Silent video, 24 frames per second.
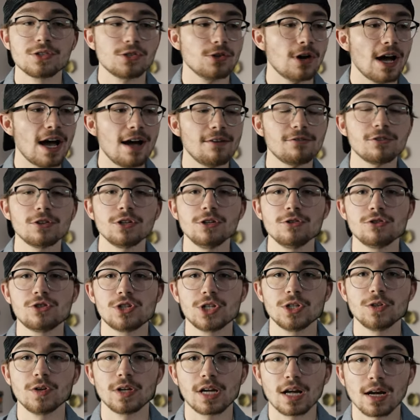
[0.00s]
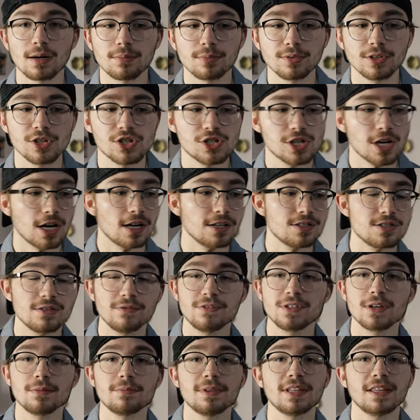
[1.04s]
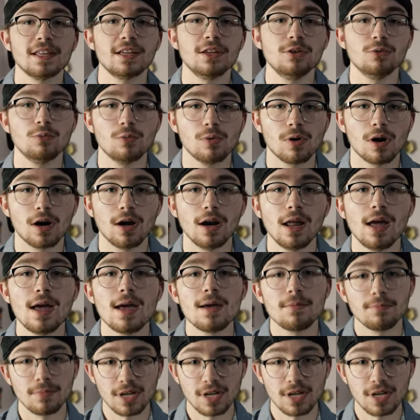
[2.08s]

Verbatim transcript: So after you shoot a couple of shots of something that you want,